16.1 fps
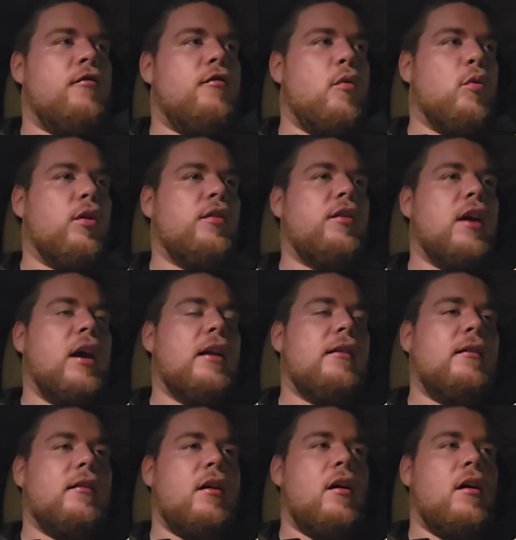4
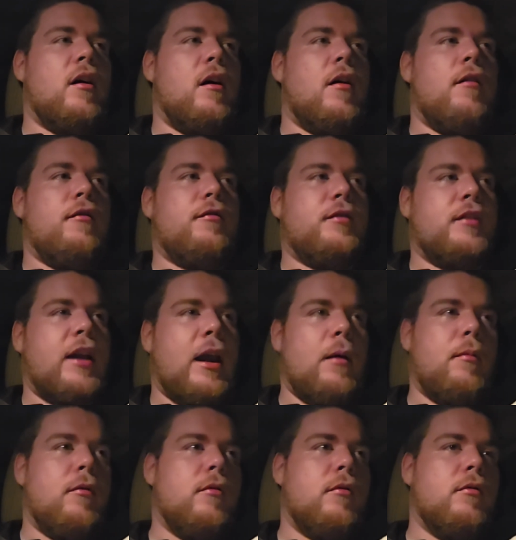sets of
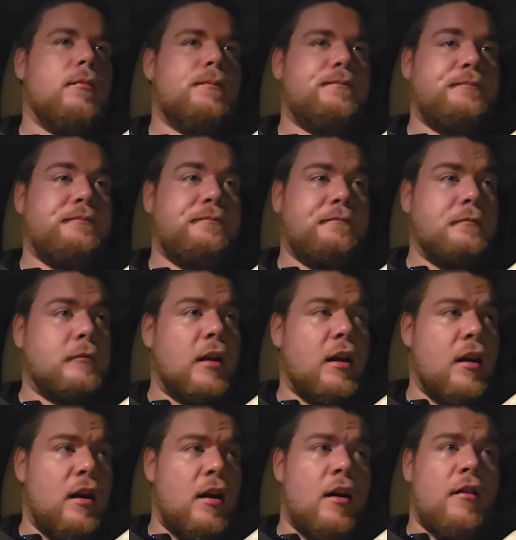cable
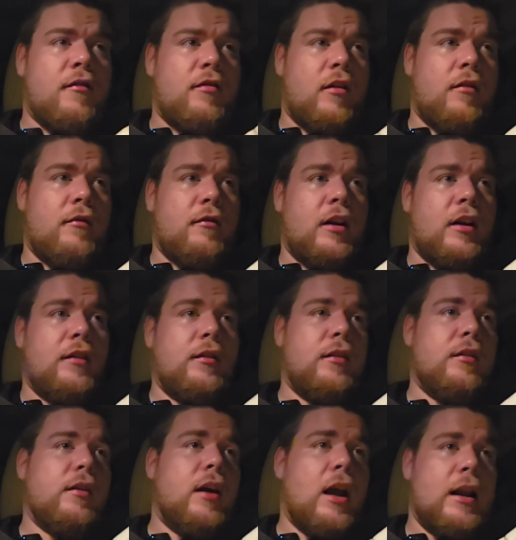front
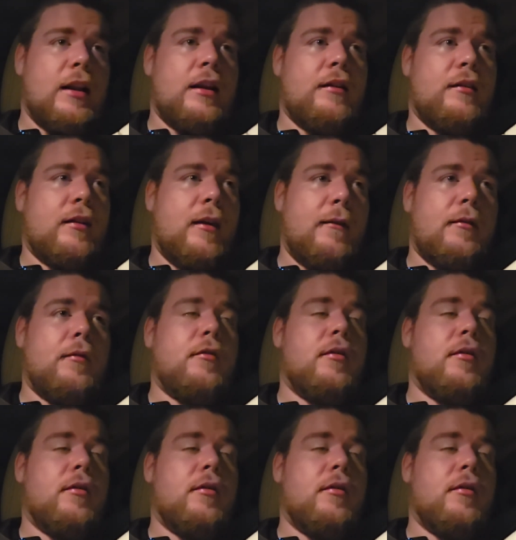raises. I did skips